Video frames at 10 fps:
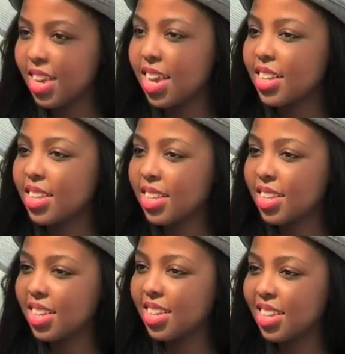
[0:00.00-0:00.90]
Yes.
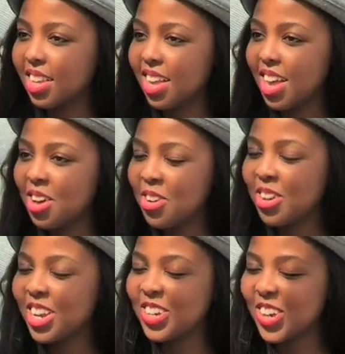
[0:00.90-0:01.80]
Jafta. Who
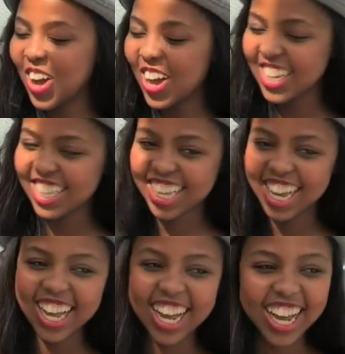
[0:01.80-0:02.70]
did you Komotso ask?
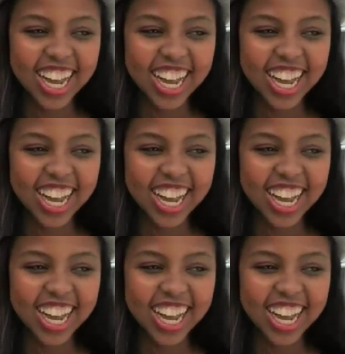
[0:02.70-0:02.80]
Jafta.